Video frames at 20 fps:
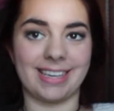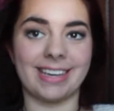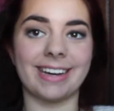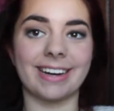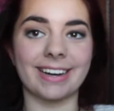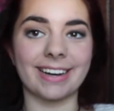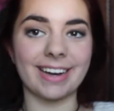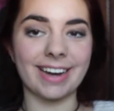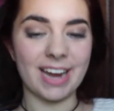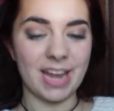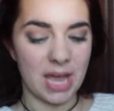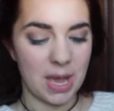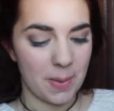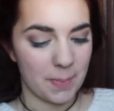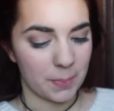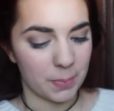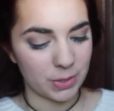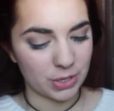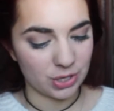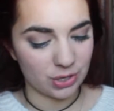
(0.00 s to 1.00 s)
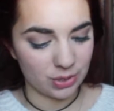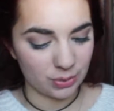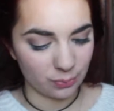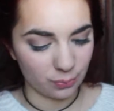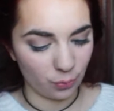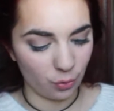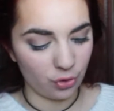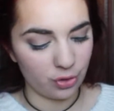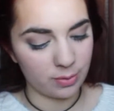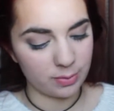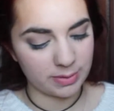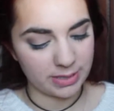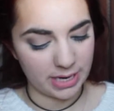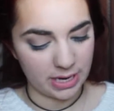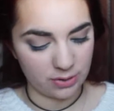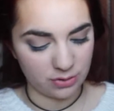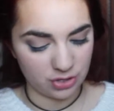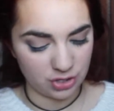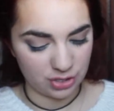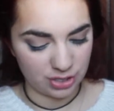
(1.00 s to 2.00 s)
here, but you can roll them
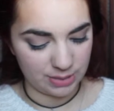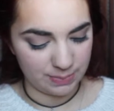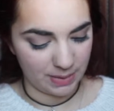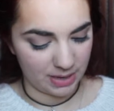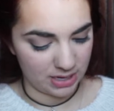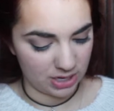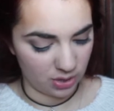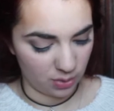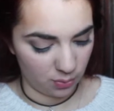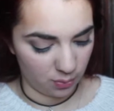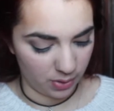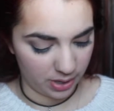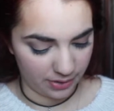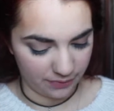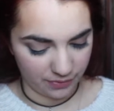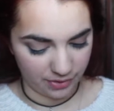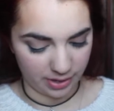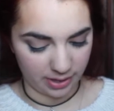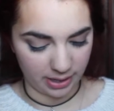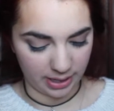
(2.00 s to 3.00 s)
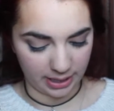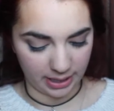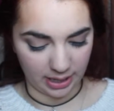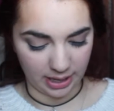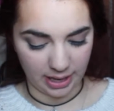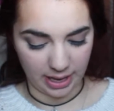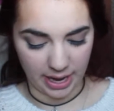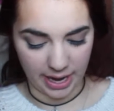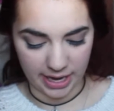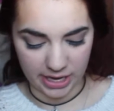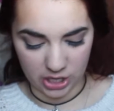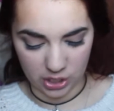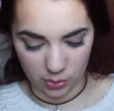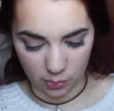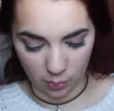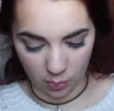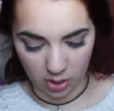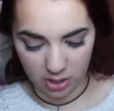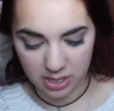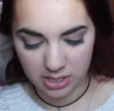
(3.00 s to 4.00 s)
down to depending on whatever like height
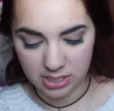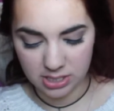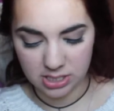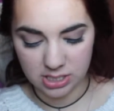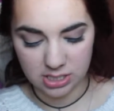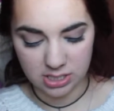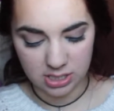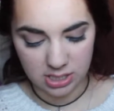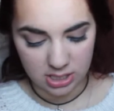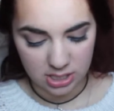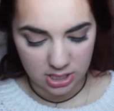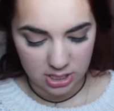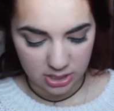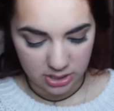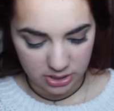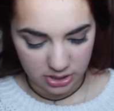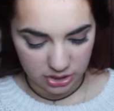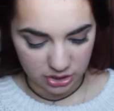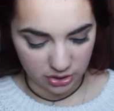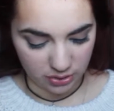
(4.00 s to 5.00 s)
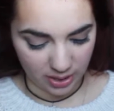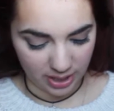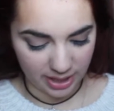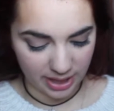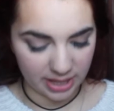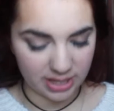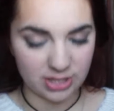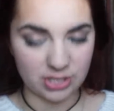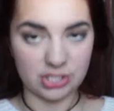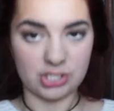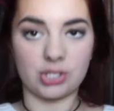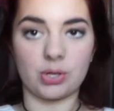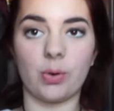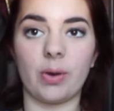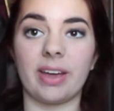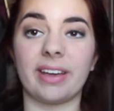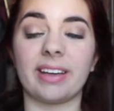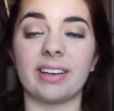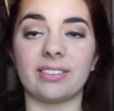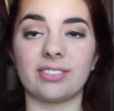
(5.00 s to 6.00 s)
you want. So I like just
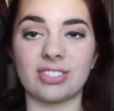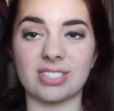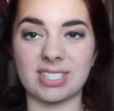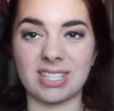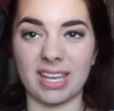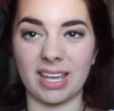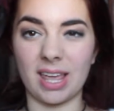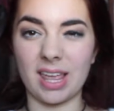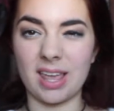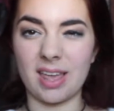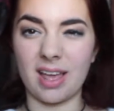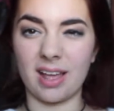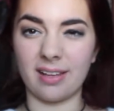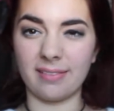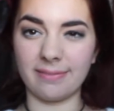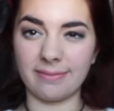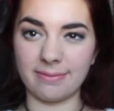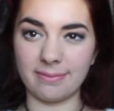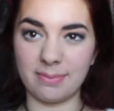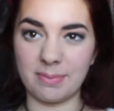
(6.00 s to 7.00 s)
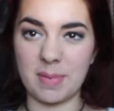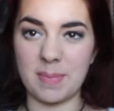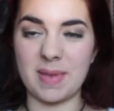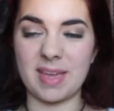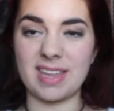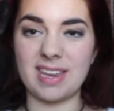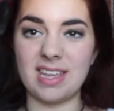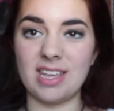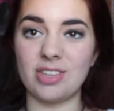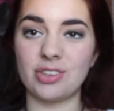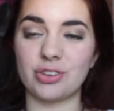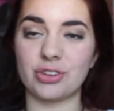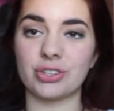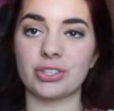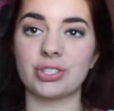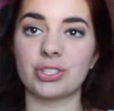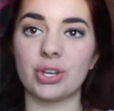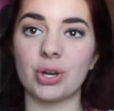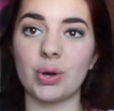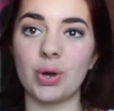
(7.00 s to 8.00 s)
going just like maybe an inch or
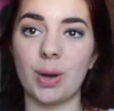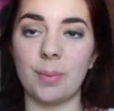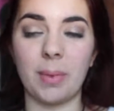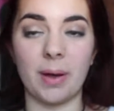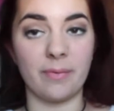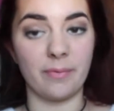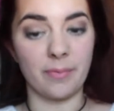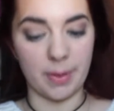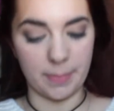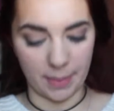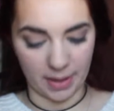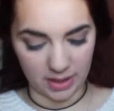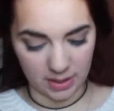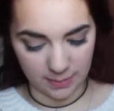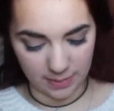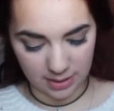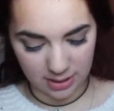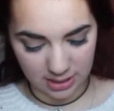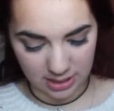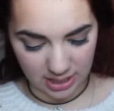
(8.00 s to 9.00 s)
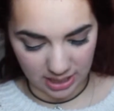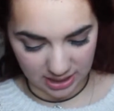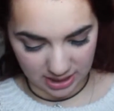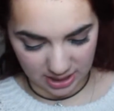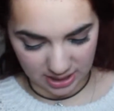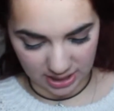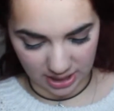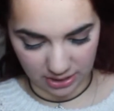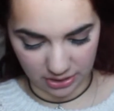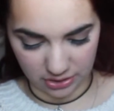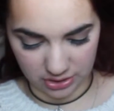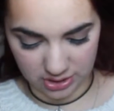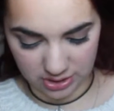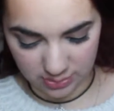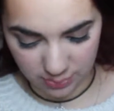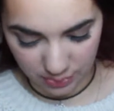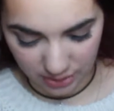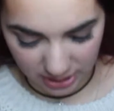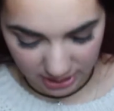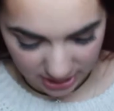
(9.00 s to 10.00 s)
so above my belly button and I think that
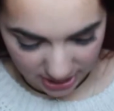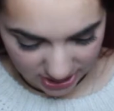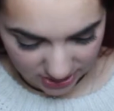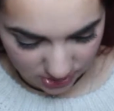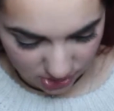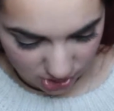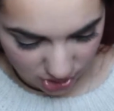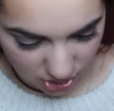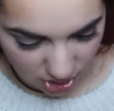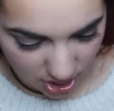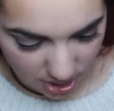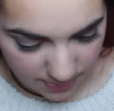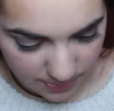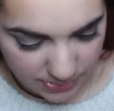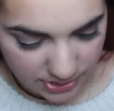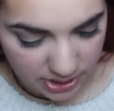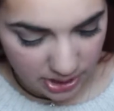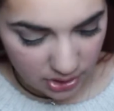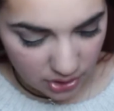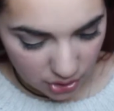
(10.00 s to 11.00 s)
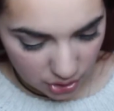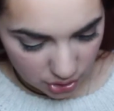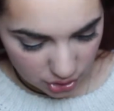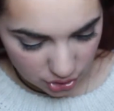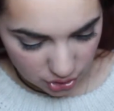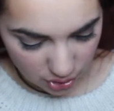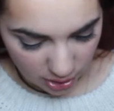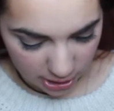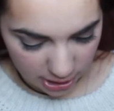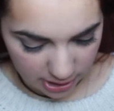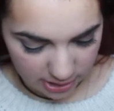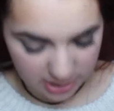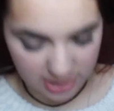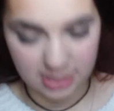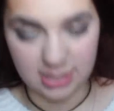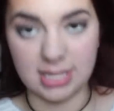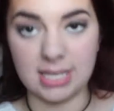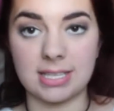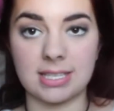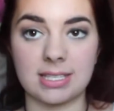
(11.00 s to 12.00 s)
looks really nice with the tops. So I got
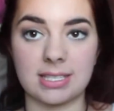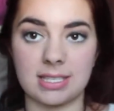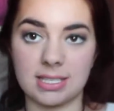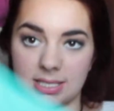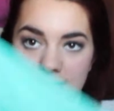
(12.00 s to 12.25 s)
this